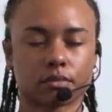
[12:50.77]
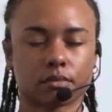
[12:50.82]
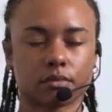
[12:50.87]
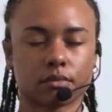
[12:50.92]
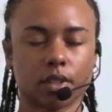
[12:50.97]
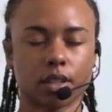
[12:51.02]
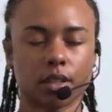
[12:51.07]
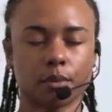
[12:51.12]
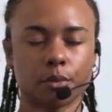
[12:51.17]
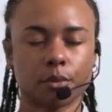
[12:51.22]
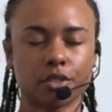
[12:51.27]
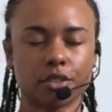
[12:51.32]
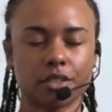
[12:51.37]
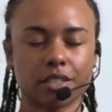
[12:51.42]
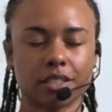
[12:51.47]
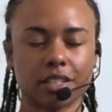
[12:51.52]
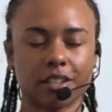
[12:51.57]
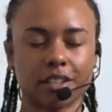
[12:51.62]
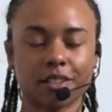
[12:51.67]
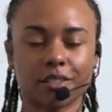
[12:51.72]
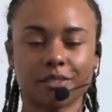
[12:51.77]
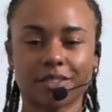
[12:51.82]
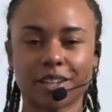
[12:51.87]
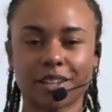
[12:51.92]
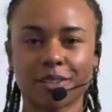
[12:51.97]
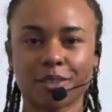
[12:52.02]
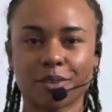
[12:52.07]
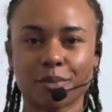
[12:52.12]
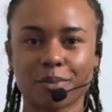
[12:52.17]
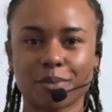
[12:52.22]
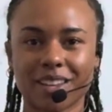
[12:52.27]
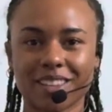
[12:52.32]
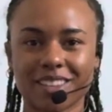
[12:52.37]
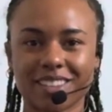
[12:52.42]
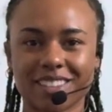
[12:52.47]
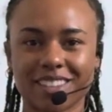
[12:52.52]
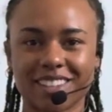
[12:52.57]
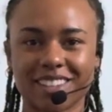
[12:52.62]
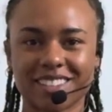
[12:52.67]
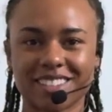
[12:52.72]
And we'll just take our final breath
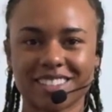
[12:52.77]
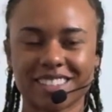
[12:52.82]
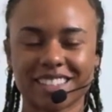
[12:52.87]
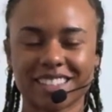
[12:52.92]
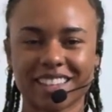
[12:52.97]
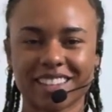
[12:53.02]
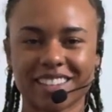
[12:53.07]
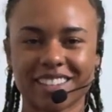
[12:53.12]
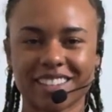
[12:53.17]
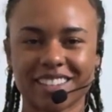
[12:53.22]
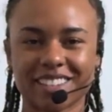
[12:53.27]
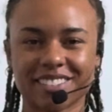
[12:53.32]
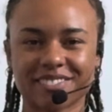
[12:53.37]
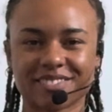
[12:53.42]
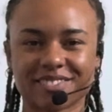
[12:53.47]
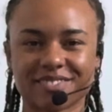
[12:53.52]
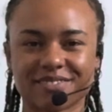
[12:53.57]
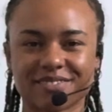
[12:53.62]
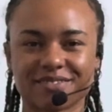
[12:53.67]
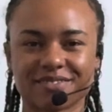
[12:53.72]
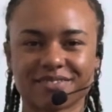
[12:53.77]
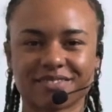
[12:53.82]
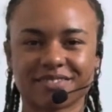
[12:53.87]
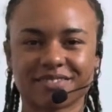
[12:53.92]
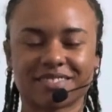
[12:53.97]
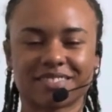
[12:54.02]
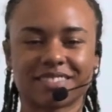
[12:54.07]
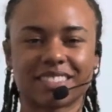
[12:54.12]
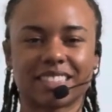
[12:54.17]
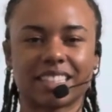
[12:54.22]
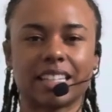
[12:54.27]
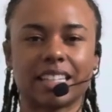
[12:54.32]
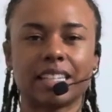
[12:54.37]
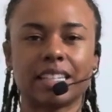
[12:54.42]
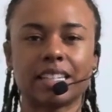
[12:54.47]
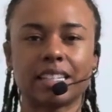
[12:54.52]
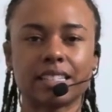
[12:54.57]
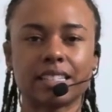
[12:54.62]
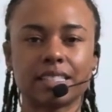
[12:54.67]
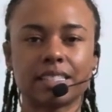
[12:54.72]
here together.
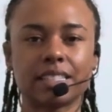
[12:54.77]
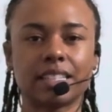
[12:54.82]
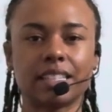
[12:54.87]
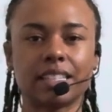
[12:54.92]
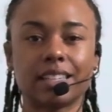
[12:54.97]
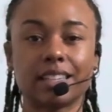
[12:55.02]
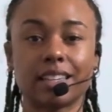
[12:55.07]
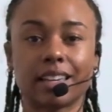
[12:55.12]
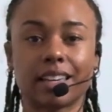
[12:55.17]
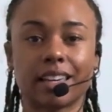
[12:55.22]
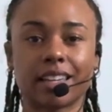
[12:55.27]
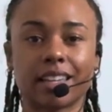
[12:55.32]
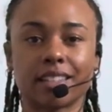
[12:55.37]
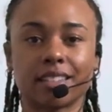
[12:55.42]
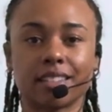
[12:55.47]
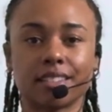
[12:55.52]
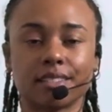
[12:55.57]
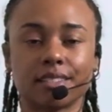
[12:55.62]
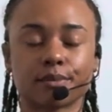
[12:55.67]
Easy in